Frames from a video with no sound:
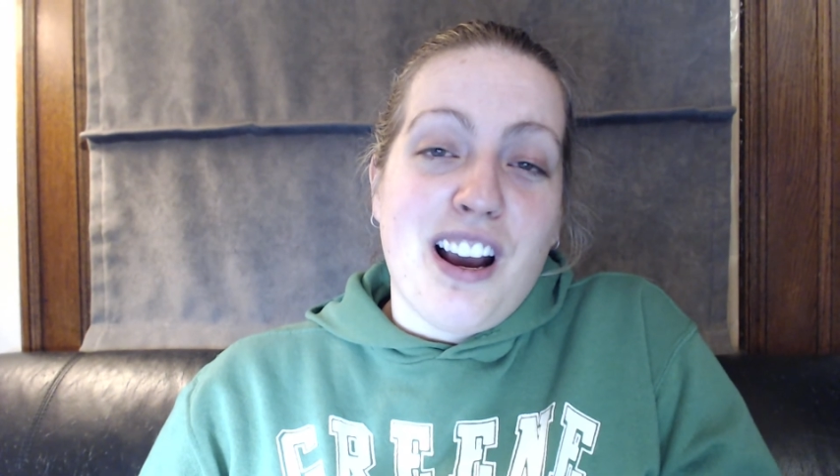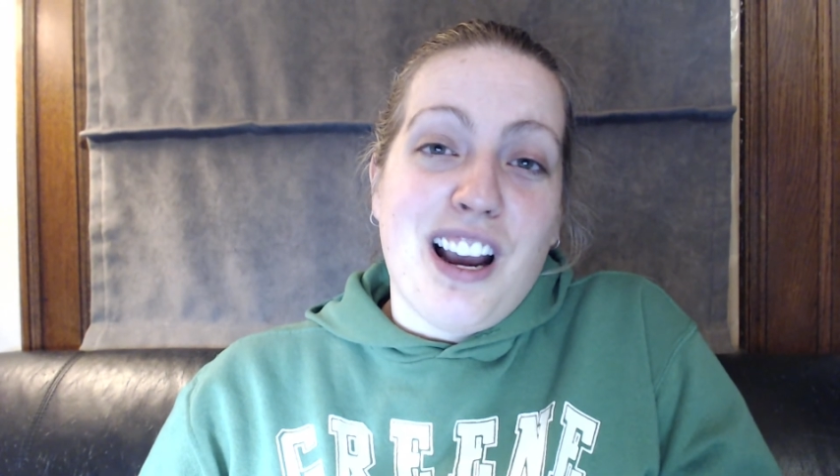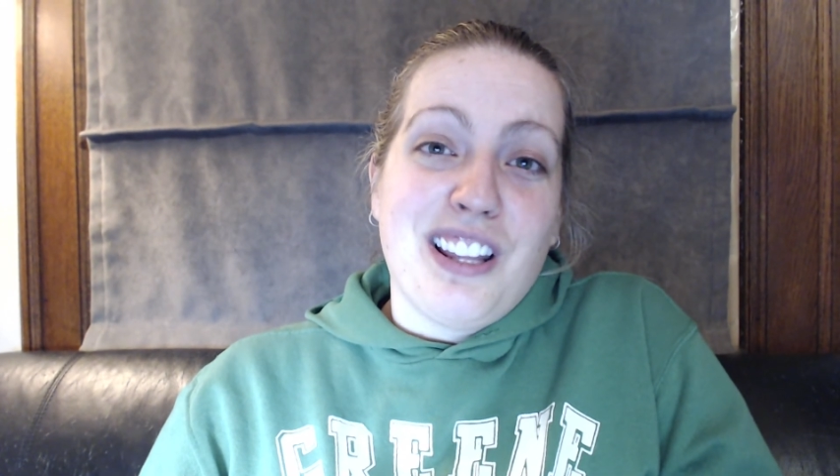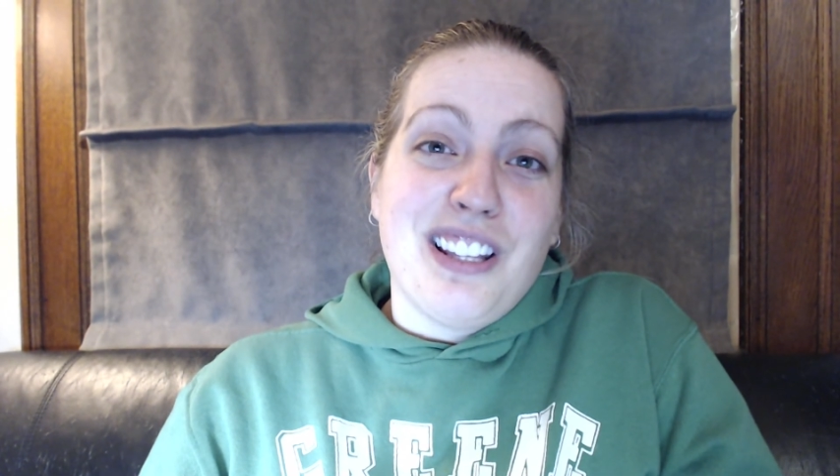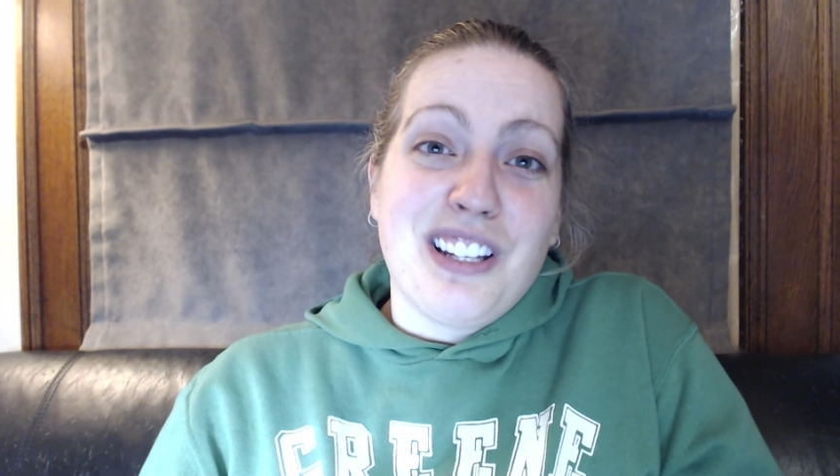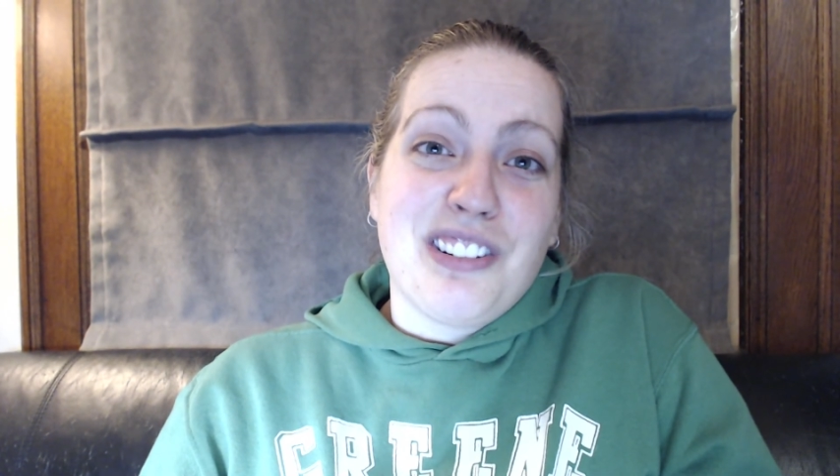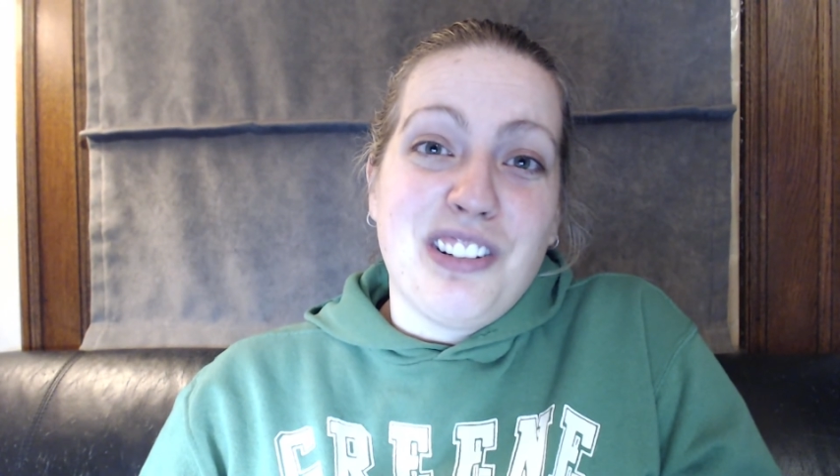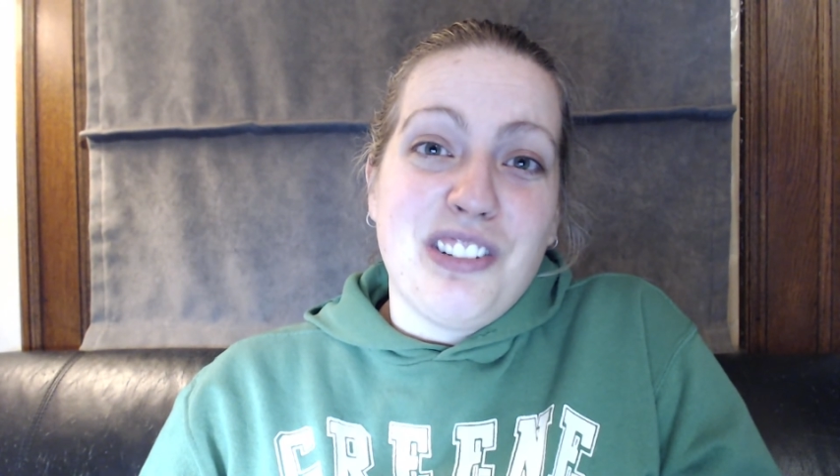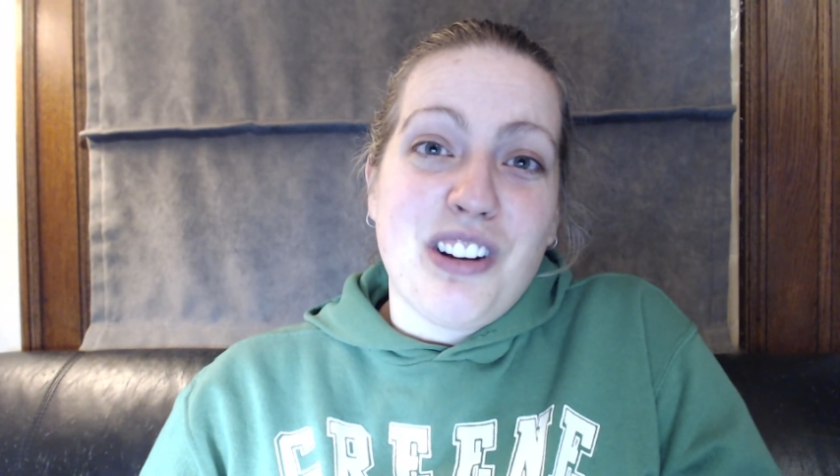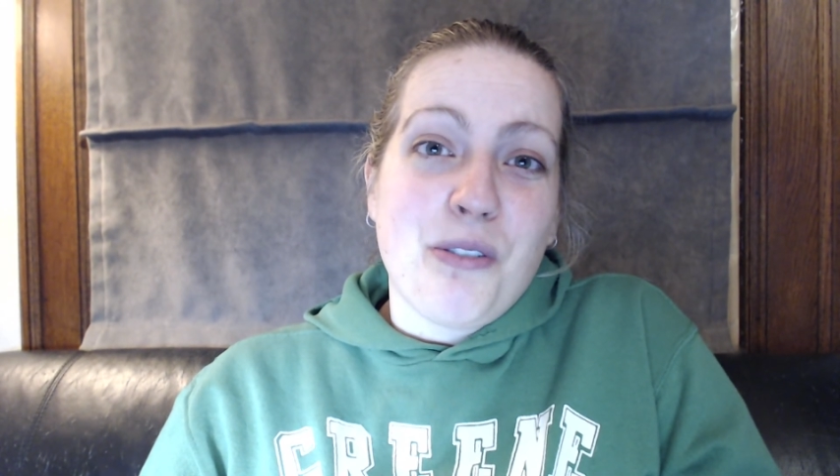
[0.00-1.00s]
I think
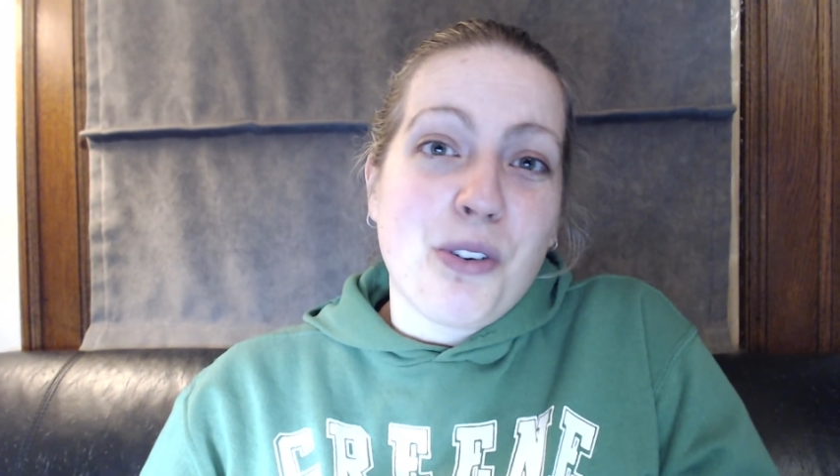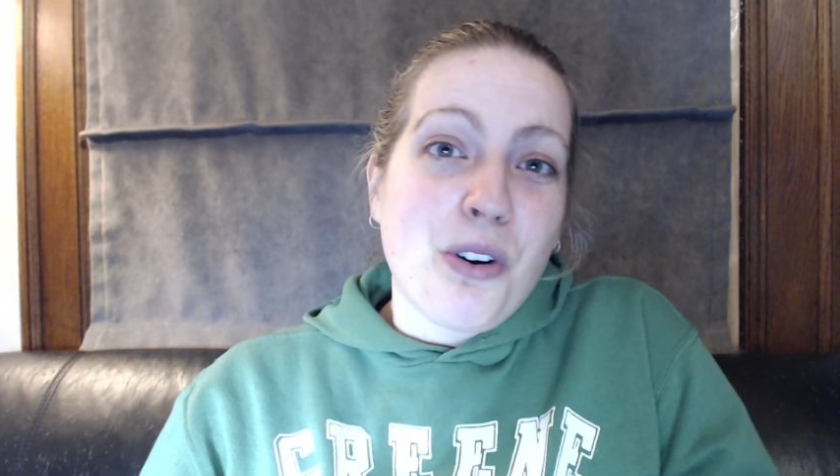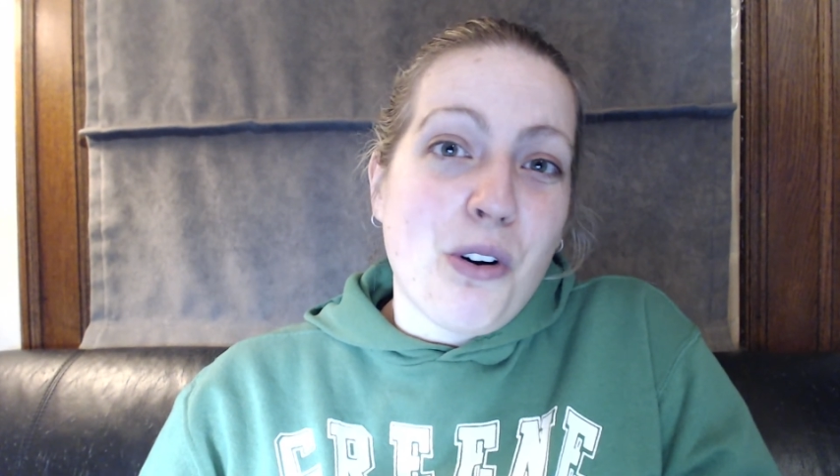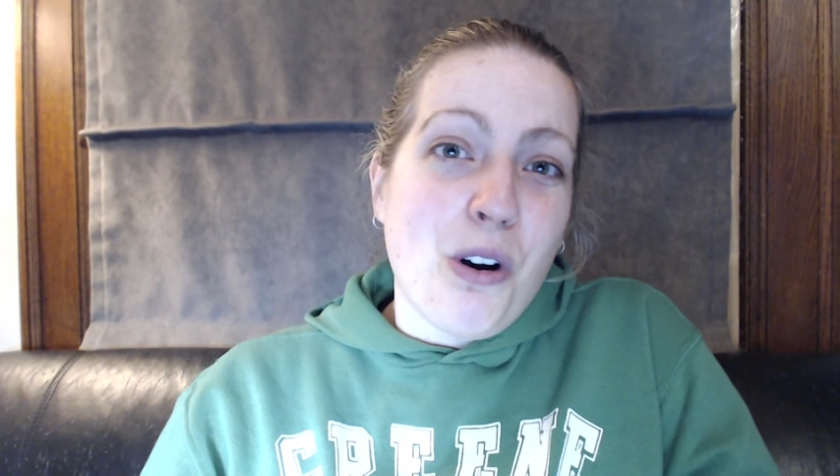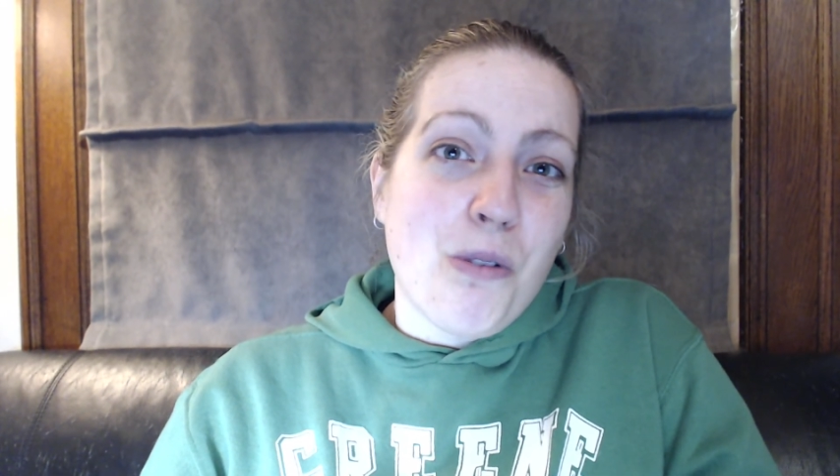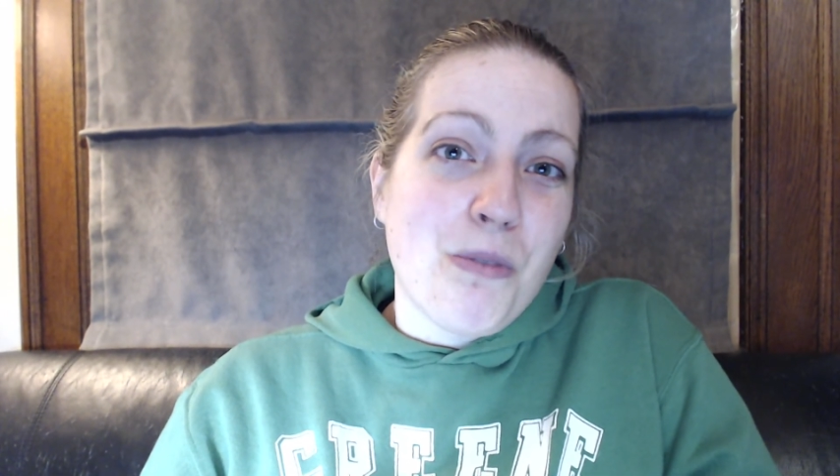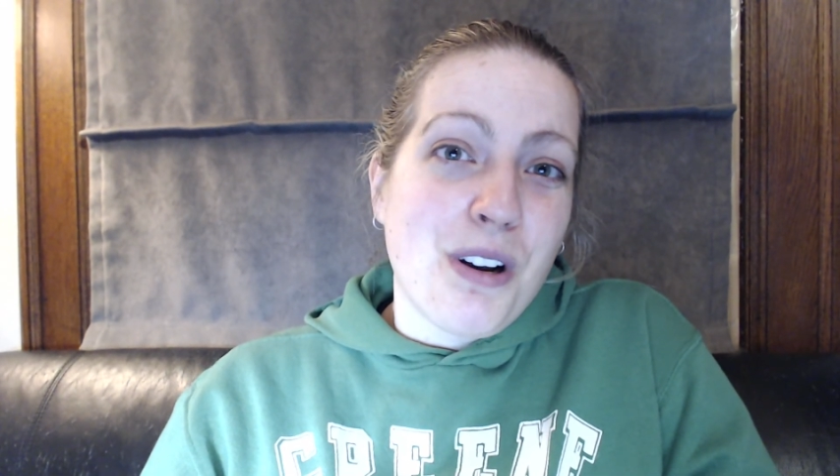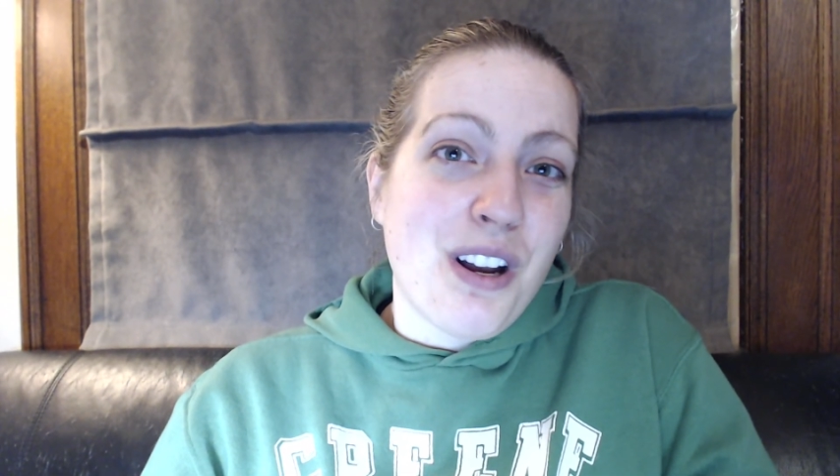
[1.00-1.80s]
CJ will go home.